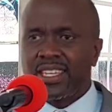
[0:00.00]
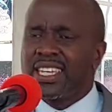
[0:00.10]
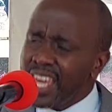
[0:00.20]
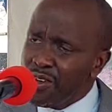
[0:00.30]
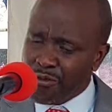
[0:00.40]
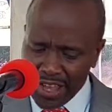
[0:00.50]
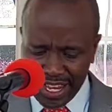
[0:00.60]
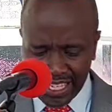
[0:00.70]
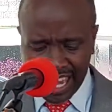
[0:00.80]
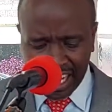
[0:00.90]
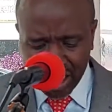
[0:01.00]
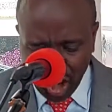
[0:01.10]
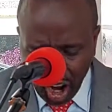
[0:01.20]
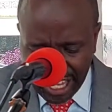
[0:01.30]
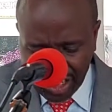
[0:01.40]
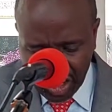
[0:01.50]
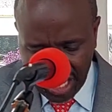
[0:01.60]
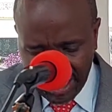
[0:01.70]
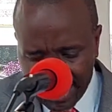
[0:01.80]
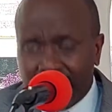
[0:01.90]
Giving is
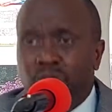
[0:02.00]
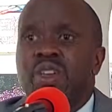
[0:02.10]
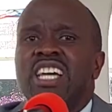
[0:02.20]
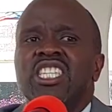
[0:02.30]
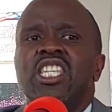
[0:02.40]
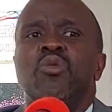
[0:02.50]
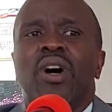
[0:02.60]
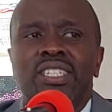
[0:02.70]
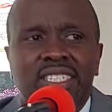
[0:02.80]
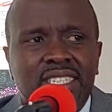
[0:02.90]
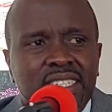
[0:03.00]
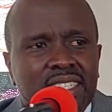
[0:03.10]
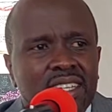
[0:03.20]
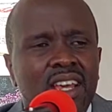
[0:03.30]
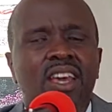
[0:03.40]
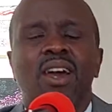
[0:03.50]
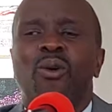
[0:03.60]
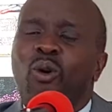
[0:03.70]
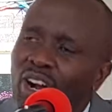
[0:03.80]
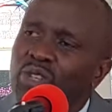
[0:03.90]
acknowledging that we are stewards.
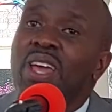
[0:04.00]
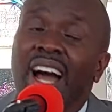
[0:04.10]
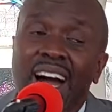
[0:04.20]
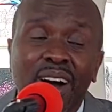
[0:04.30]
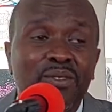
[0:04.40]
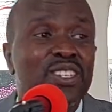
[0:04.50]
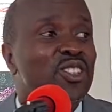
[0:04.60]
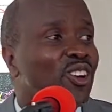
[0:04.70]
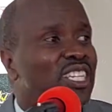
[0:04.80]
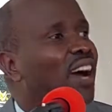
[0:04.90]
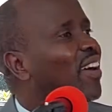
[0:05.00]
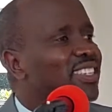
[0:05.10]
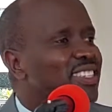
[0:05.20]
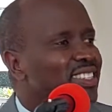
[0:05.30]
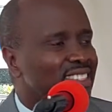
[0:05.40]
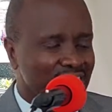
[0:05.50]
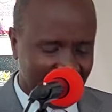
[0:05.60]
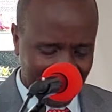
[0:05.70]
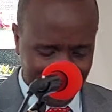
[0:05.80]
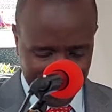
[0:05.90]
What we have is not ours.
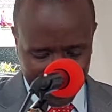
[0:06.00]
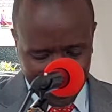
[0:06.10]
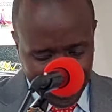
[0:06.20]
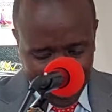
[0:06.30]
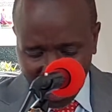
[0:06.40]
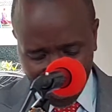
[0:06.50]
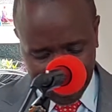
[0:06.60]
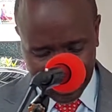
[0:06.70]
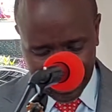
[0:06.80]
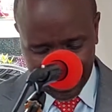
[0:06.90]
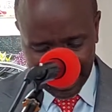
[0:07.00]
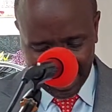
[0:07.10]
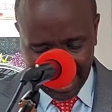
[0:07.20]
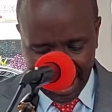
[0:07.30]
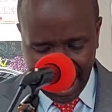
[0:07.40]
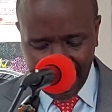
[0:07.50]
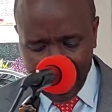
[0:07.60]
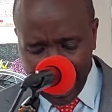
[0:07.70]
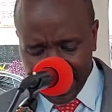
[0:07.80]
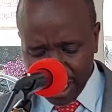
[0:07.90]
It's not.
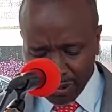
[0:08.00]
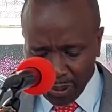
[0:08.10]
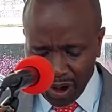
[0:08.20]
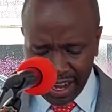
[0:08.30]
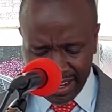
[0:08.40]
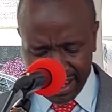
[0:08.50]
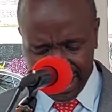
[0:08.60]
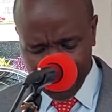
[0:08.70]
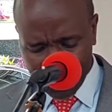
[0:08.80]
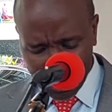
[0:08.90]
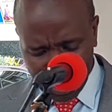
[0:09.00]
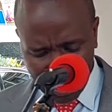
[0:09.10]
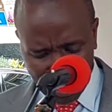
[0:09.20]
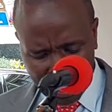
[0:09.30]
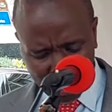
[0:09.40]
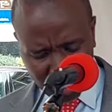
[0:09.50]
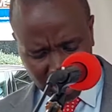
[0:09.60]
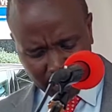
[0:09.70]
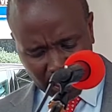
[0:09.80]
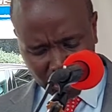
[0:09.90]
Haggai chapter 1 and also
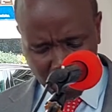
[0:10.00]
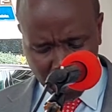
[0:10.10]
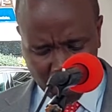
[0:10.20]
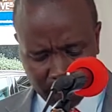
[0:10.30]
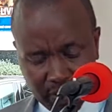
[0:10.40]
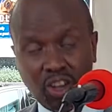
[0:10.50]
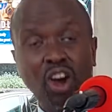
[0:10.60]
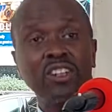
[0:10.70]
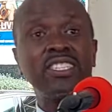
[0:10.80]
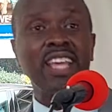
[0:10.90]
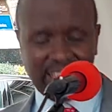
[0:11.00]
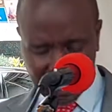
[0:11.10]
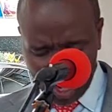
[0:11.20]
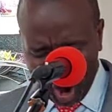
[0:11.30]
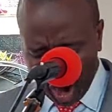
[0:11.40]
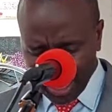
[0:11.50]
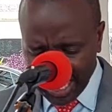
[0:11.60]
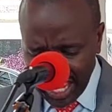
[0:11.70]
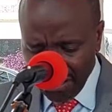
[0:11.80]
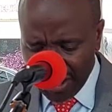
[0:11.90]
chapter 2. God says, all
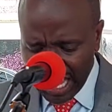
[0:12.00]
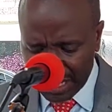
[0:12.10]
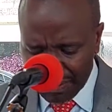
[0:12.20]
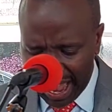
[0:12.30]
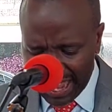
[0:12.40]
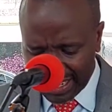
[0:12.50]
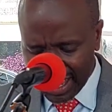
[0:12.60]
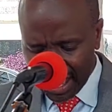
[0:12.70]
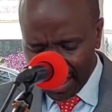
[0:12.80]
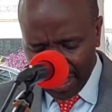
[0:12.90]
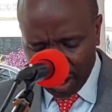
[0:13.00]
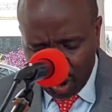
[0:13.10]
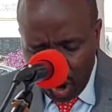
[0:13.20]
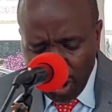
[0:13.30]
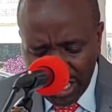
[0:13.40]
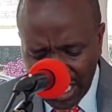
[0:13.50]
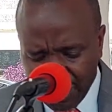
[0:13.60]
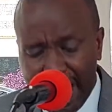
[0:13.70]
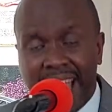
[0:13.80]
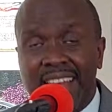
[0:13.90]
silver is mine. The gold
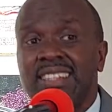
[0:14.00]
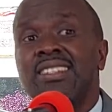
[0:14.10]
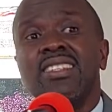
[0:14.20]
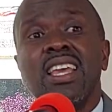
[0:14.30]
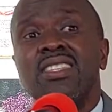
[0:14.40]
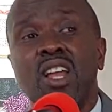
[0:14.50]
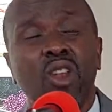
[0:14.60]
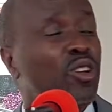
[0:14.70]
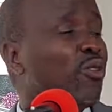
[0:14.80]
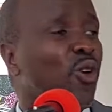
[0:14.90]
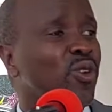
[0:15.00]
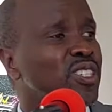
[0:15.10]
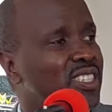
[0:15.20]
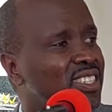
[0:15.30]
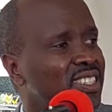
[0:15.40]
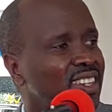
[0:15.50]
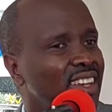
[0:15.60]
is mine, says the Lord of hosts.